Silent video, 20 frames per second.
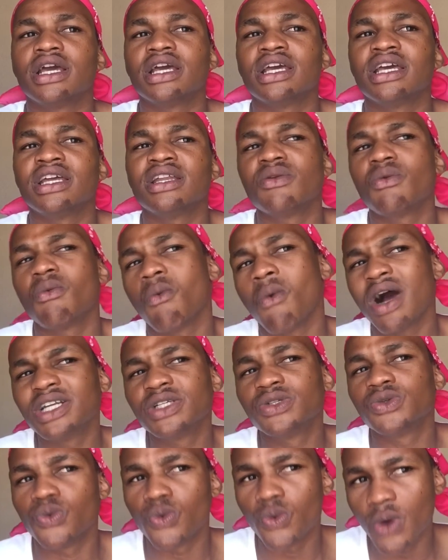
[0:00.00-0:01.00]
in
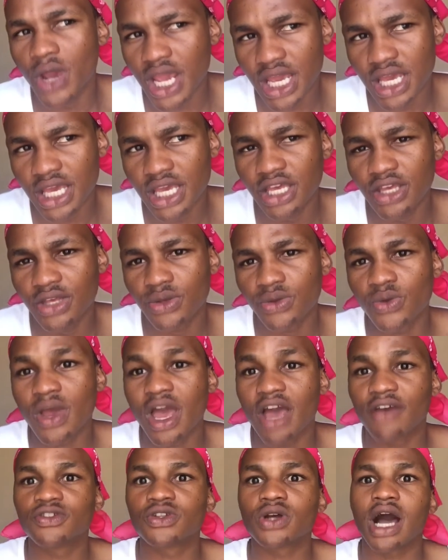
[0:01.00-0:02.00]
what way you
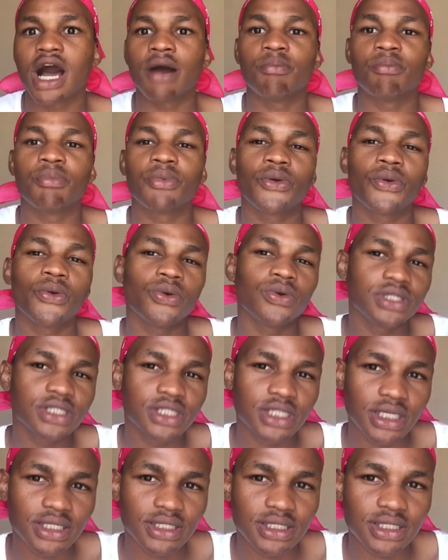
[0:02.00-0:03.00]
have to
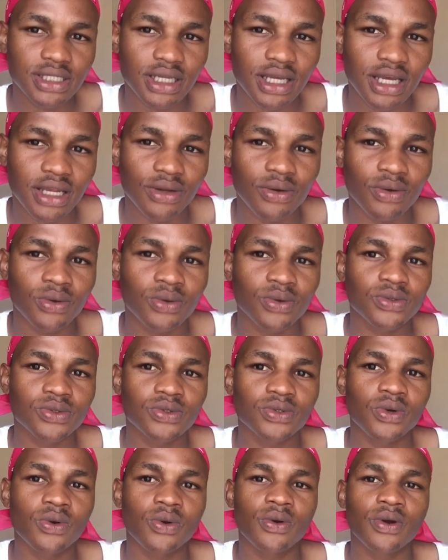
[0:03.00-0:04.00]
approach it, and
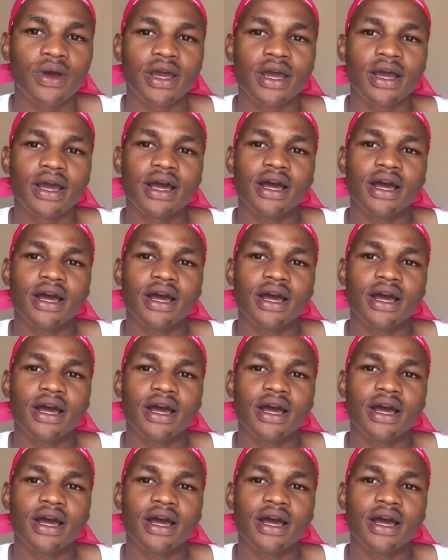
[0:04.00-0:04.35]
also